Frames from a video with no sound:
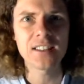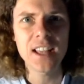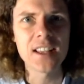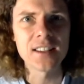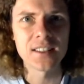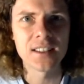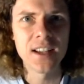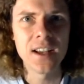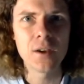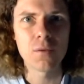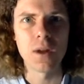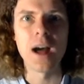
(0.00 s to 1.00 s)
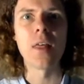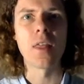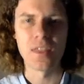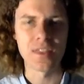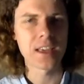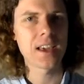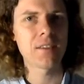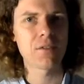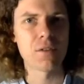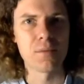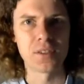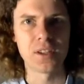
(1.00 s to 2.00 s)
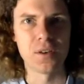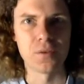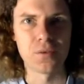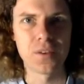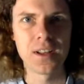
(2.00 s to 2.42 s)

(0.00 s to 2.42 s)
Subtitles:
says rather than thinking for himself.